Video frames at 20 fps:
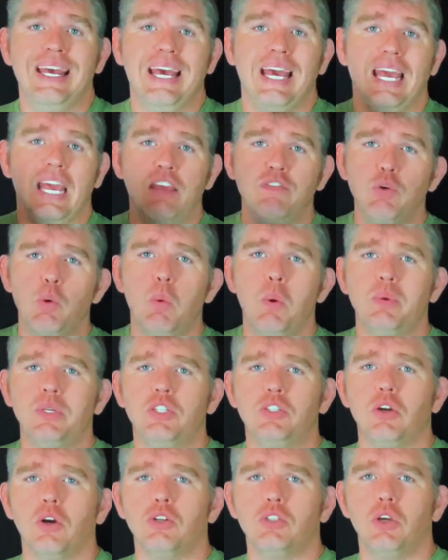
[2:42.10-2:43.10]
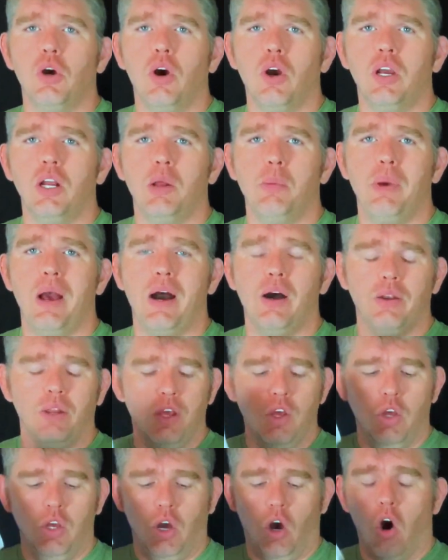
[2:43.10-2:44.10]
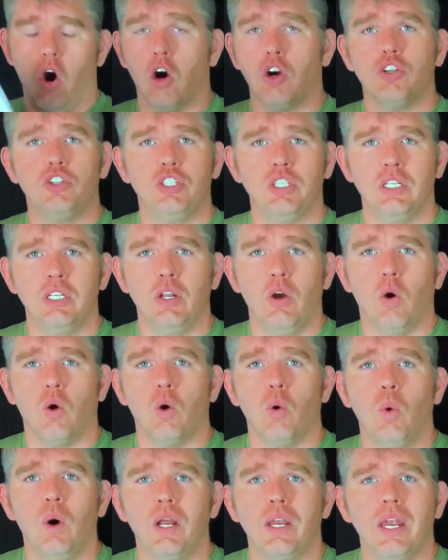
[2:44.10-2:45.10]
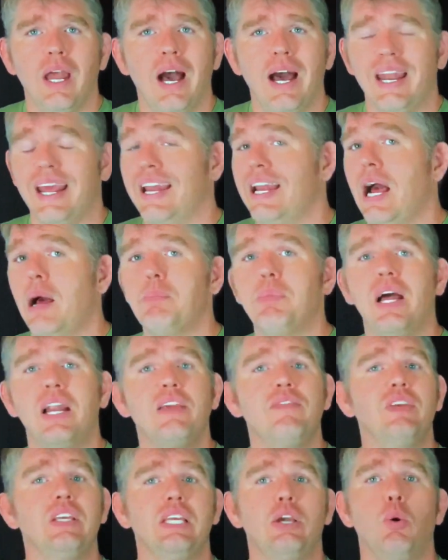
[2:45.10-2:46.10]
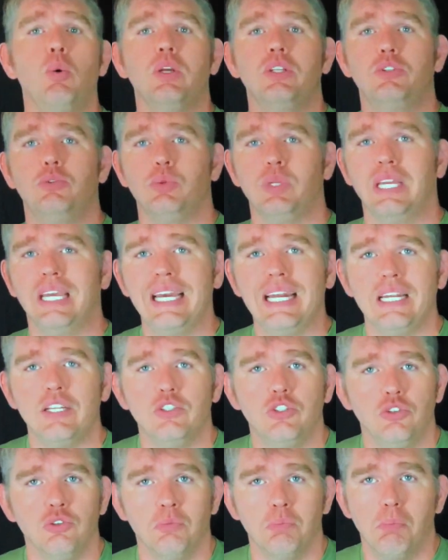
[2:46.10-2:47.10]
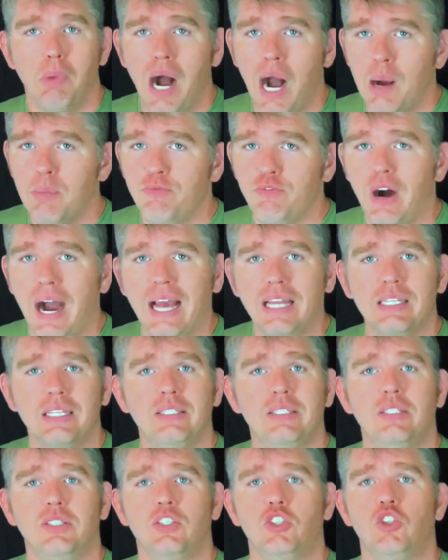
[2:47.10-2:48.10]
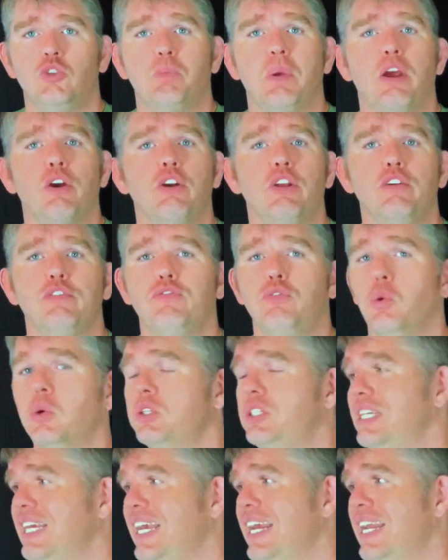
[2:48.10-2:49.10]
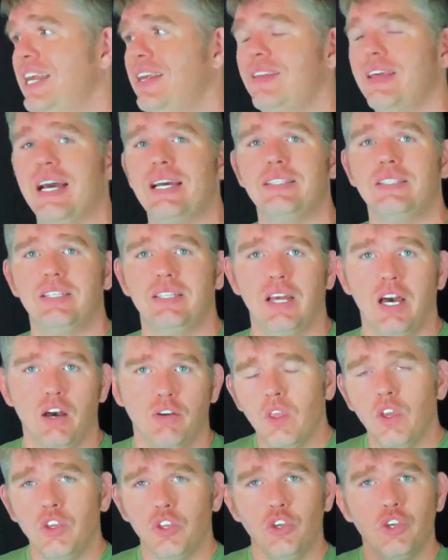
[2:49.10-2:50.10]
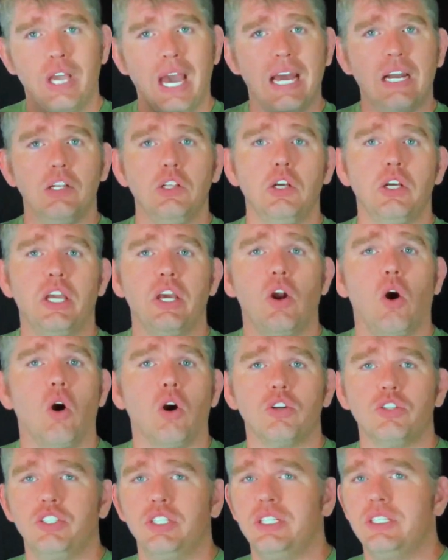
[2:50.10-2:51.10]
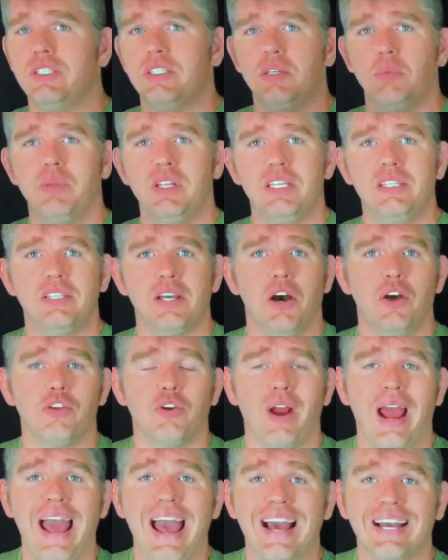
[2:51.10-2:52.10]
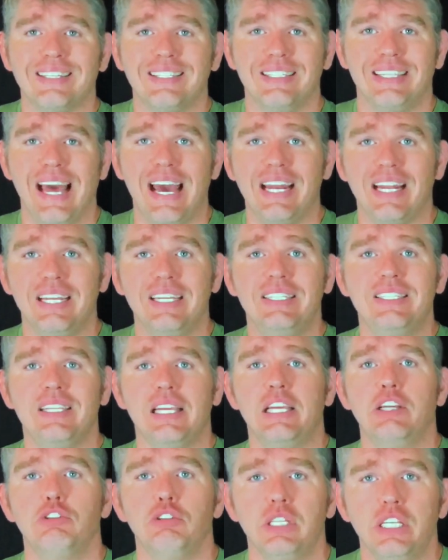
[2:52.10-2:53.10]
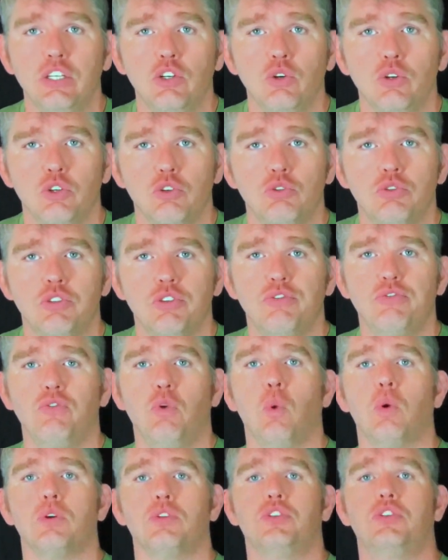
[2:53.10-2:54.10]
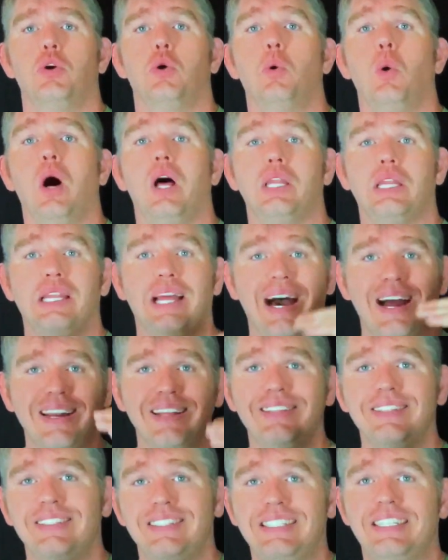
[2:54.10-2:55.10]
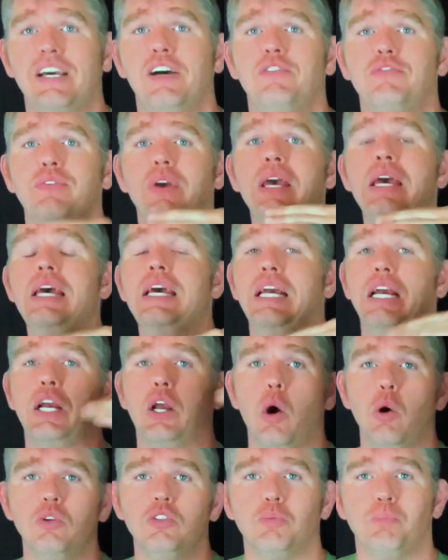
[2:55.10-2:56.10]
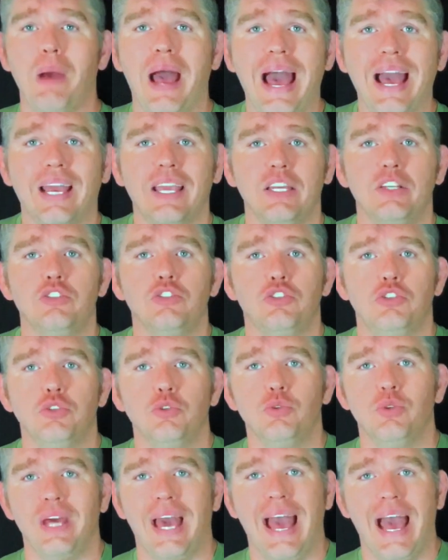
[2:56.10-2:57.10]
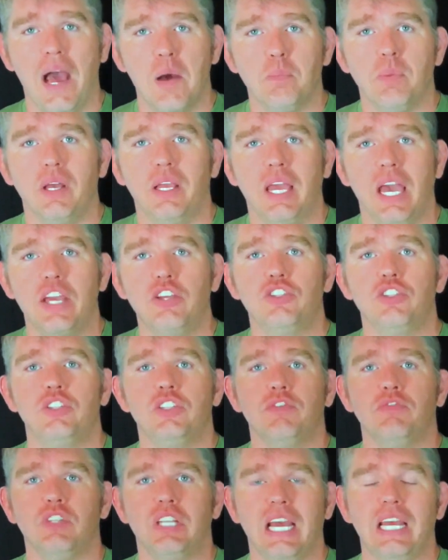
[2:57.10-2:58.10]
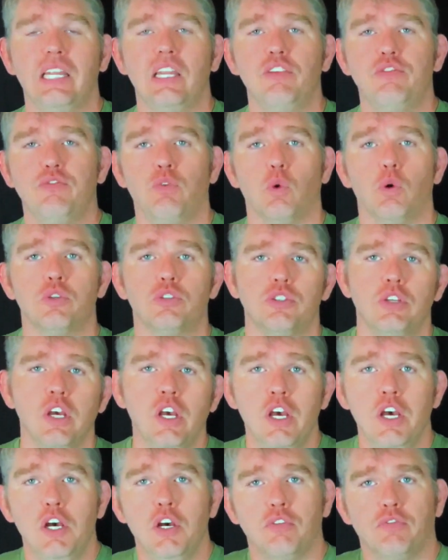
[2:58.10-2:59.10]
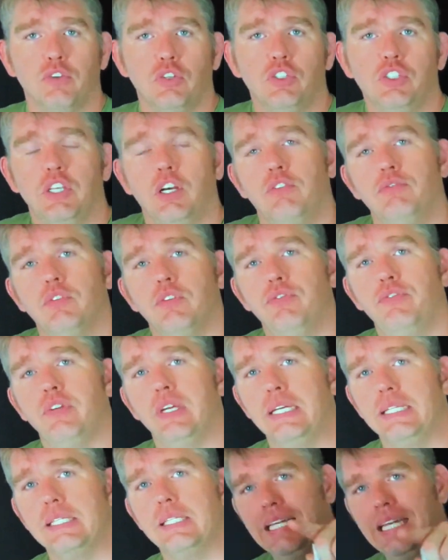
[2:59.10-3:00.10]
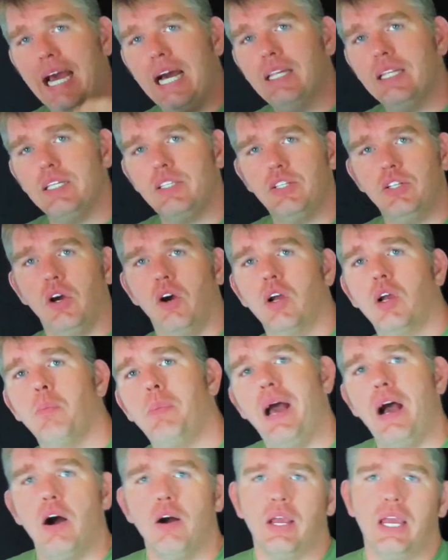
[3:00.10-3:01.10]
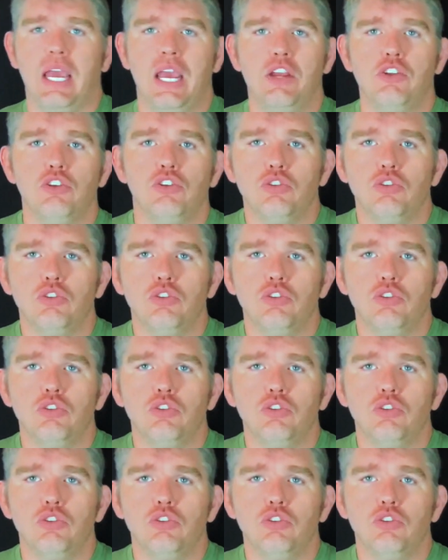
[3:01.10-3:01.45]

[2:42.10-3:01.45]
Even when we start talking about arson or whatnot. And I'm not even going to get into mob violence, disparity of force, any of that stuff. You got to look at arson and some of these other acts. That is illegal use of force. So a lot of this stuff goes back into the applications of deadly force for self defense. Now let's talk about can